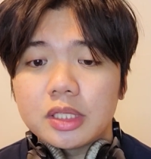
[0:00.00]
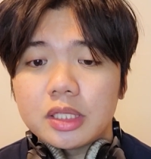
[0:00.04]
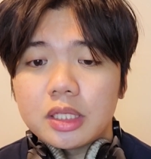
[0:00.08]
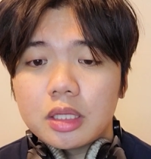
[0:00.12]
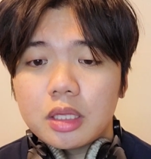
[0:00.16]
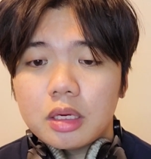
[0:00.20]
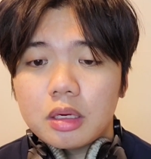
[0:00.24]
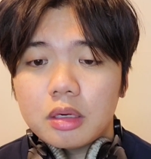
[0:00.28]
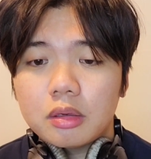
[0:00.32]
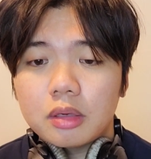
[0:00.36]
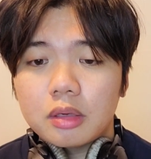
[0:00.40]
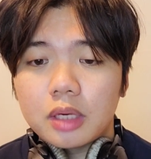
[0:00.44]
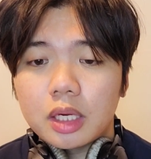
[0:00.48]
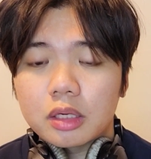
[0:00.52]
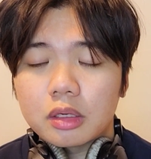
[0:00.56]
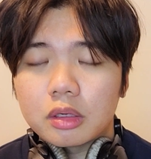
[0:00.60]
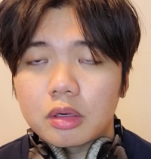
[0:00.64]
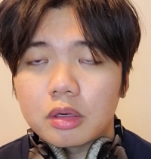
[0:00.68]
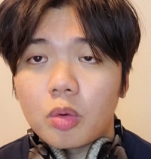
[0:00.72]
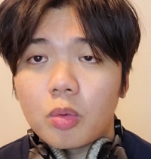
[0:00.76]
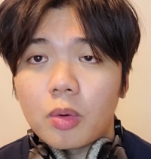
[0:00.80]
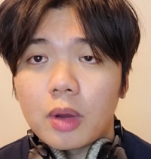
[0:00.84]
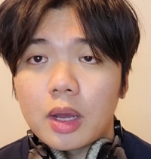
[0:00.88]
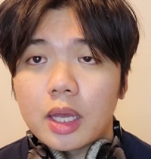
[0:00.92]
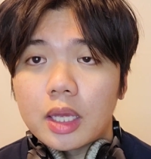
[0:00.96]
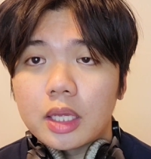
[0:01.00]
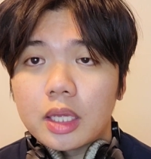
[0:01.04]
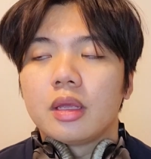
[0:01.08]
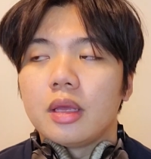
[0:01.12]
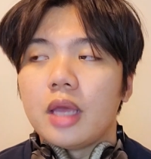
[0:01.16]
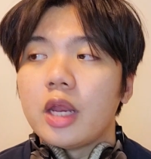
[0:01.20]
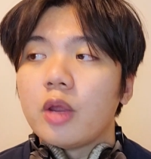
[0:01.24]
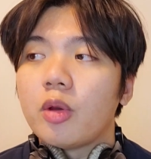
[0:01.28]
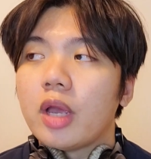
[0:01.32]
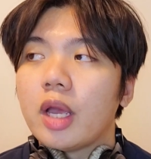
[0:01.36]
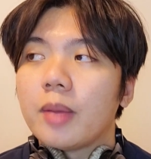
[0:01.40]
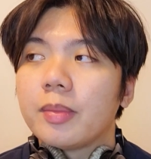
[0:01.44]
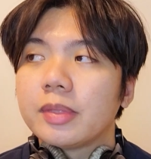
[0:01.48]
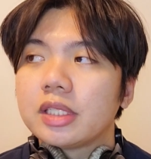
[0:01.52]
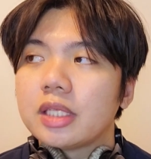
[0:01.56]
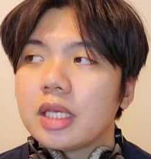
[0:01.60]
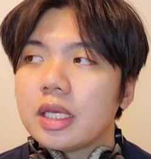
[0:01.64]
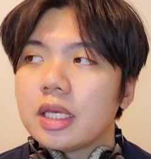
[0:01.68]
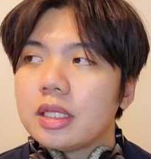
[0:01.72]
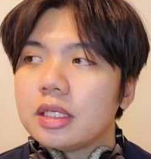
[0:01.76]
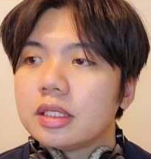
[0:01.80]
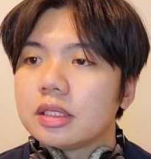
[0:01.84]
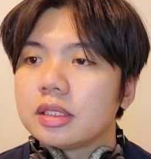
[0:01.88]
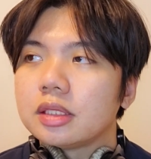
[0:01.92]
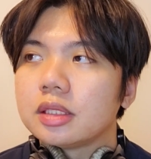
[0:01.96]
though, I don't know why. Anyway, I'm gonna
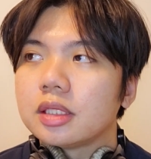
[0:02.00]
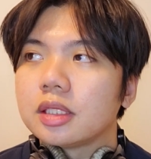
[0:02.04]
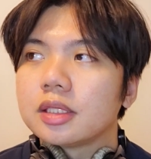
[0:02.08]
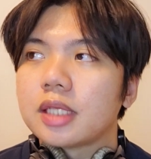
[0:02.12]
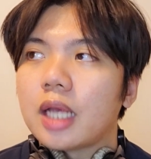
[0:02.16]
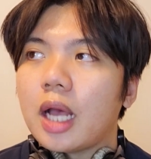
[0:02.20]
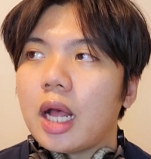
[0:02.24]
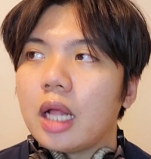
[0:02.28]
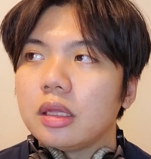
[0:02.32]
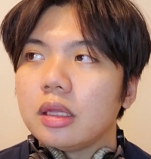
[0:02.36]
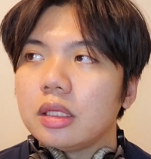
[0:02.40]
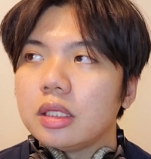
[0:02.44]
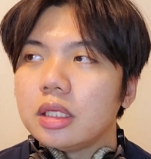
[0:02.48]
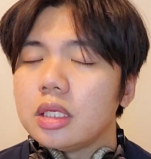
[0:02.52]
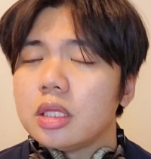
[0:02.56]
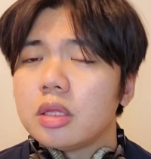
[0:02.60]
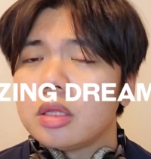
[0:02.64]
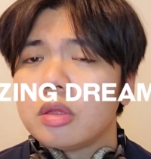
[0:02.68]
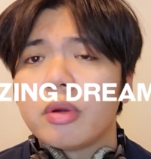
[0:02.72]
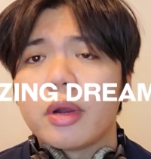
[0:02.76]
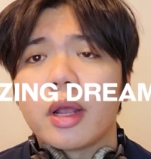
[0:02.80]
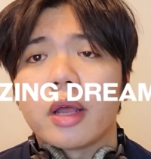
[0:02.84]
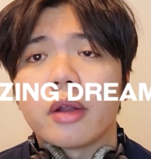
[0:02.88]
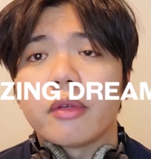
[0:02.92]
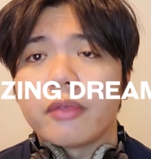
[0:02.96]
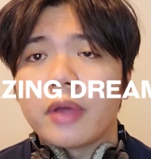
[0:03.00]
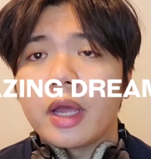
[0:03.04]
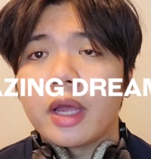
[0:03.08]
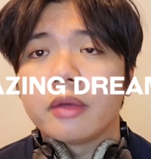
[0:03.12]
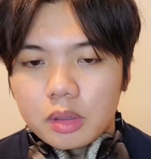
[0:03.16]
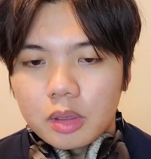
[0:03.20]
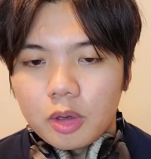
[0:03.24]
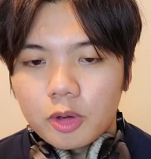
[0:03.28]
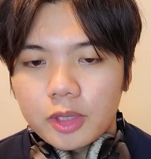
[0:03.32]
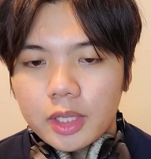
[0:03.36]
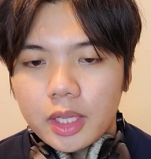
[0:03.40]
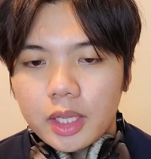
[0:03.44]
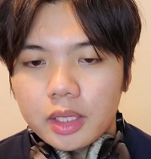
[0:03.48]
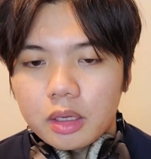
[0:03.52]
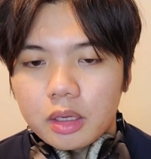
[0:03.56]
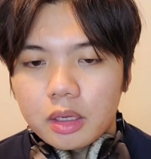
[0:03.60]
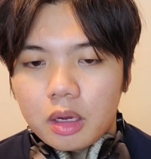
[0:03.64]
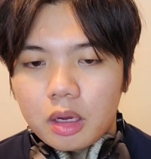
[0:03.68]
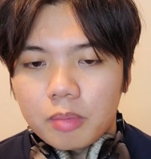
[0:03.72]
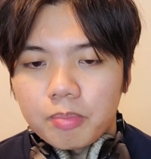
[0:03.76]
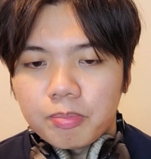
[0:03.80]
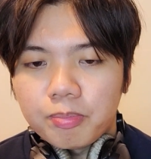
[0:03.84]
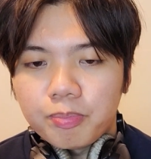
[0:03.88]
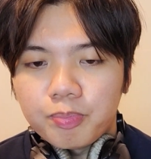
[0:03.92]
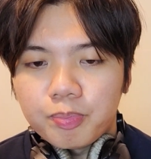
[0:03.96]
say this is a solid 3 out of 5.
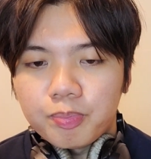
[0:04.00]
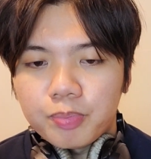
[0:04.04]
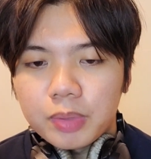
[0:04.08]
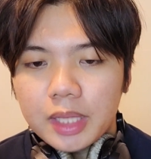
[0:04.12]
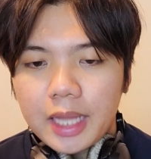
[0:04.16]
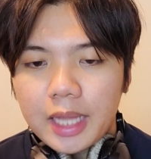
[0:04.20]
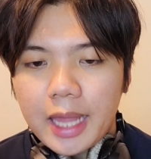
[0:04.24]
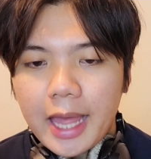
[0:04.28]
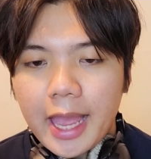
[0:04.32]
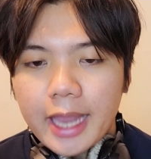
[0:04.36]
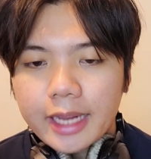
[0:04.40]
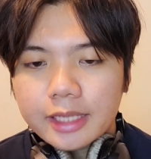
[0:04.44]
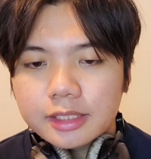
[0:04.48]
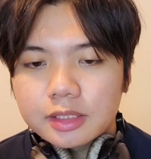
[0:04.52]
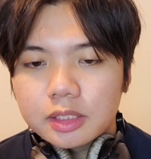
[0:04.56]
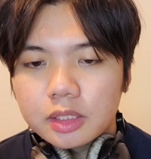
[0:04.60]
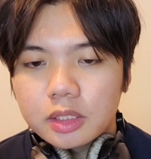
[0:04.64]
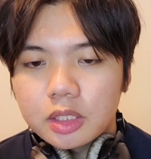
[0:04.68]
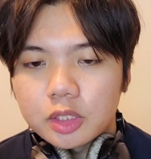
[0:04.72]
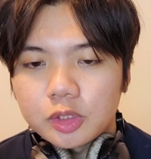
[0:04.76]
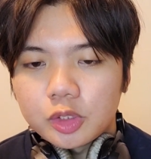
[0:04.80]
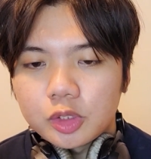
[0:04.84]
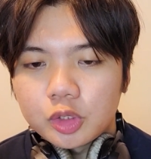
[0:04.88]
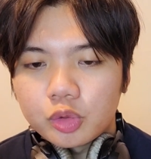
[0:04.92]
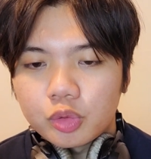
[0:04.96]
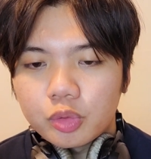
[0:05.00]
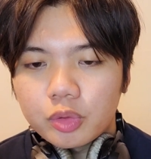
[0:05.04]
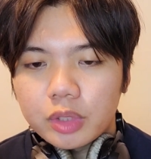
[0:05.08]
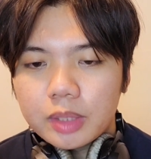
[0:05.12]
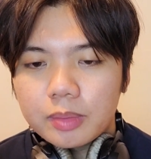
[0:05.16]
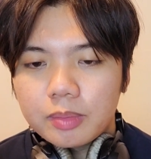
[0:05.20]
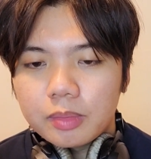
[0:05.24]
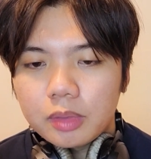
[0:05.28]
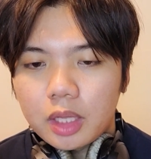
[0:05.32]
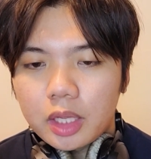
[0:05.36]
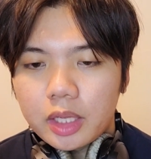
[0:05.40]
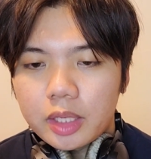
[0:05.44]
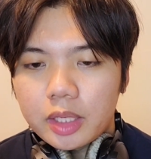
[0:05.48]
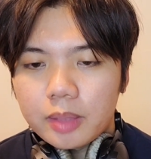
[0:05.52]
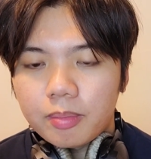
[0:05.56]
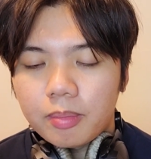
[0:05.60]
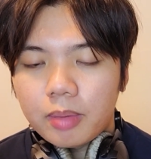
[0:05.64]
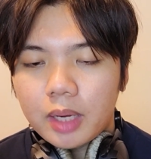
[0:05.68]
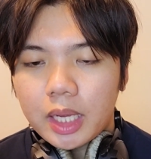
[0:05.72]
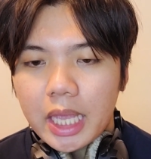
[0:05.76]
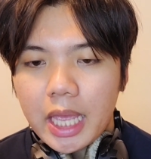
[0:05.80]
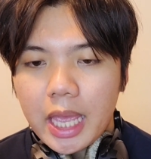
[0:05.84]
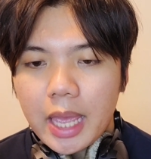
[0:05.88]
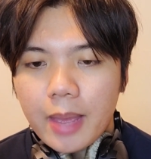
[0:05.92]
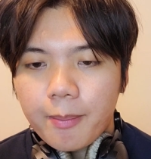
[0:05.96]
Okay, Black to the Dreamlight
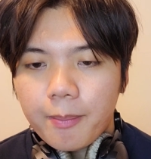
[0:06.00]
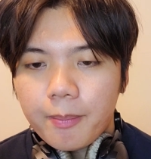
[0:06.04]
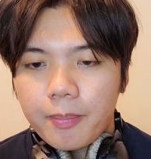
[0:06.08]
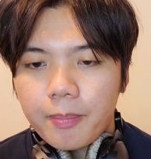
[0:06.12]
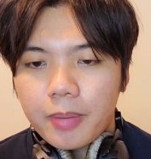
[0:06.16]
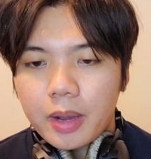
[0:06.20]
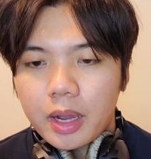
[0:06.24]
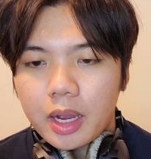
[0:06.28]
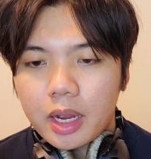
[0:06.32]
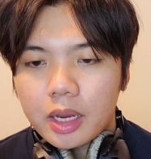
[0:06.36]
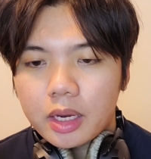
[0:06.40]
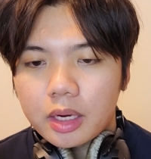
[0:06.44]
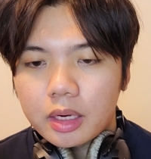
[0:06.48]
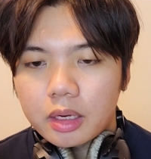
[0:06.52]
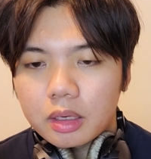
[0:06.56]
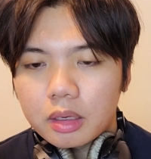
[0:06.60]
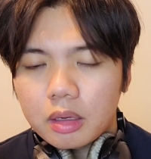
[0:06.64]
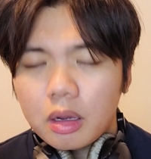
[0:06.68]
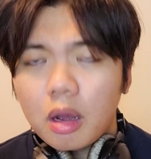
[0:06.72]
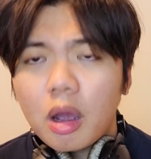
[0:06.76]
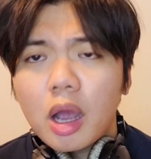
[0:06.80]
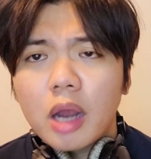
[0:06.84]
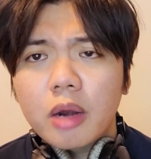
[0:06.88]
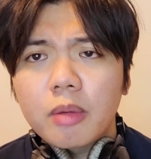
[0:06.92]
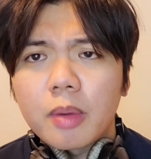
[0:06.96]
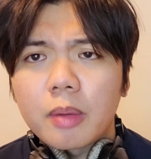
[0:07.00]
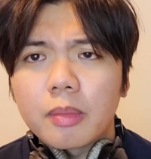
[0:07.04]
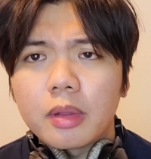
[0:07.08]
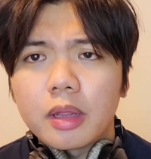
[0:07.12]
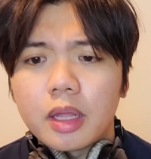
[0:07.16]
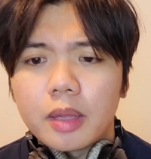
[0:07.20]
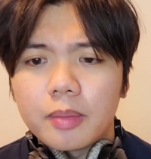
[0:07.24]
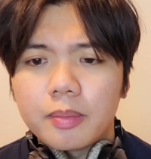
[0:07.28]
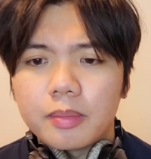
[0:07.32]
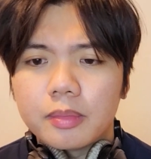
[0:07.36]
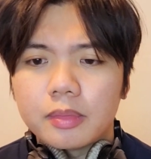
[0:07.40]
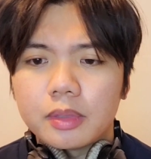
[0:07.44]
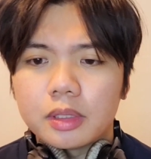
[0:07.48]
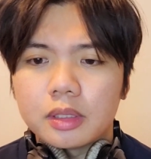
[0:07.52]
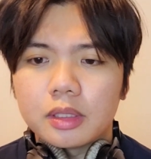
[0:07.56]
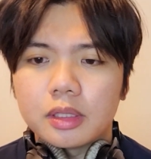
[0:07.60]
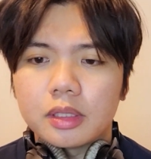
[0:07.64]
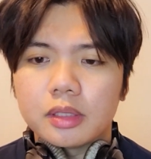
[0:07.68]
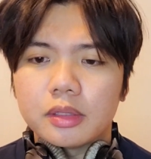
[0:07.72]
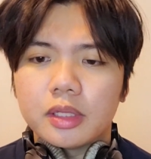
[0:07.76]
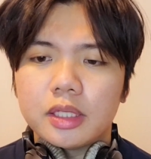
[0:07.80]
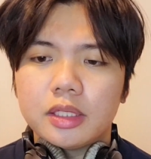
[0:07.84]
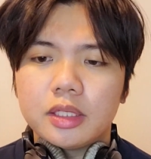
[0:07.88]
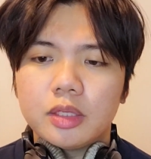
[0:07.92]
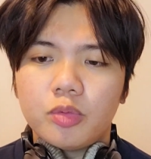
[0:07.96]
by Empire. Oh, I remember them.
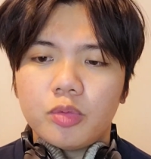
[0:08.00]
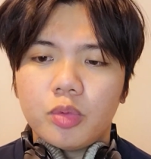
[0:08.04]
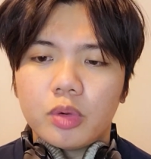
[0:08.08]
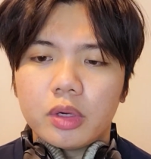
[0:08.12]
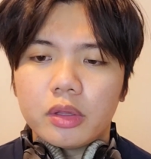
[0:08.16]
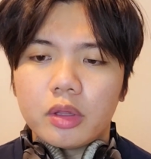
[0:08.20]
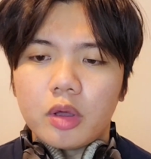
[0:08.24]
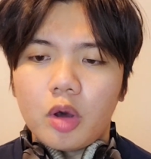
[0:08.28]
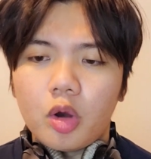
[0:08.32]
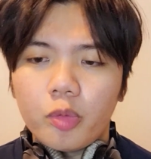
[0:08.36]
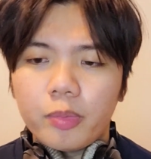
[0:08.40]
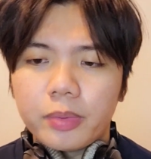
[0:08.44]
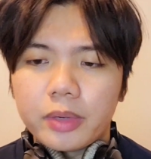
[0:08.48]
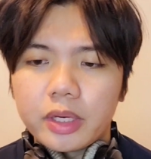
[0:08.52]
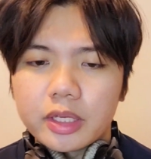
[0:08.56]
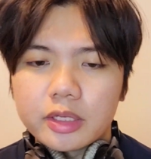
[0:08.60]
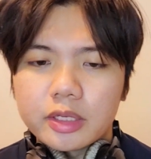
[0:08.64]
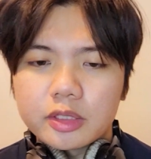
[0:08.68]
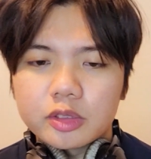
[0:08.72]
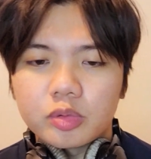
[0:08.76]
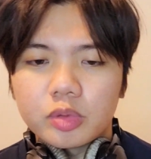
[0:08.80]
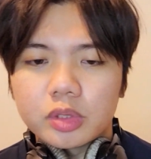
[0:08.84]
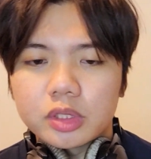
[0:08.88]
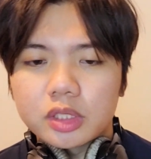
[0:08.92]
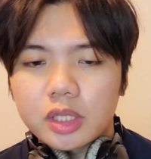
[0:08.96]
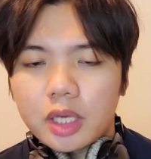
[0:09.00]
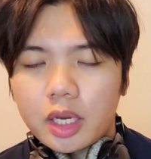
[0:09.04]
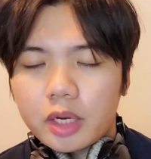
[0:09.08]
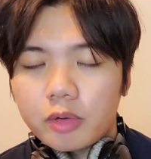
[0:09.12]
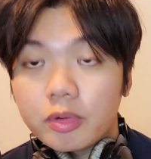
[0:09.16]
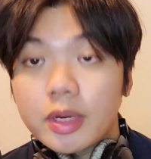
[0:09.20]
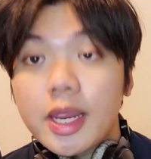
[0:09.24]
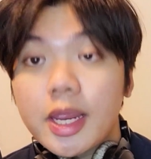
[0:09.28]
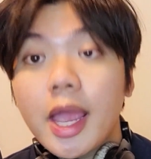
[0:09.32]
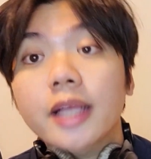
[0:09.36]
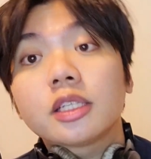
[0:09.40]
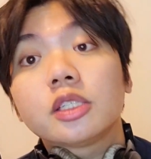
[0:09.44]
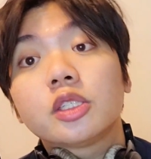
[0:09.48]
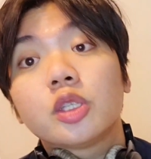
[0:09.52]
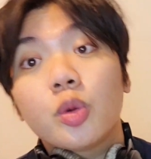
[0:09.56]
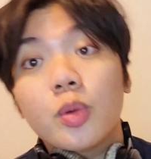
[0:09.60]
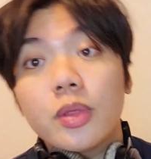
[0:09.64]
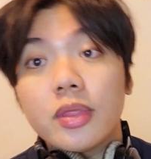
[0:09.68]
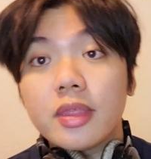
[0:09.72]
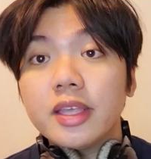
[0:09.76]
They did one of the openings, which I reacted to in